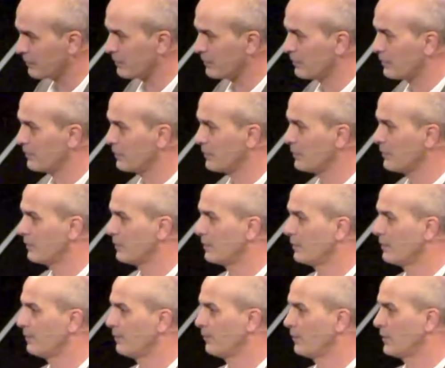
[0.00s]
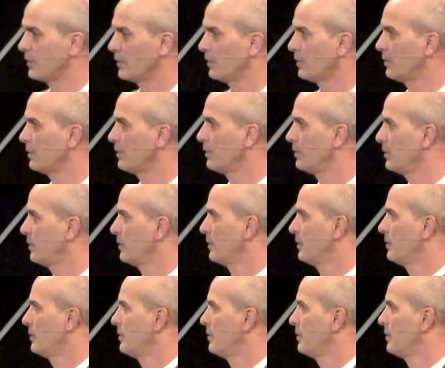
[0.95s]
[no speech]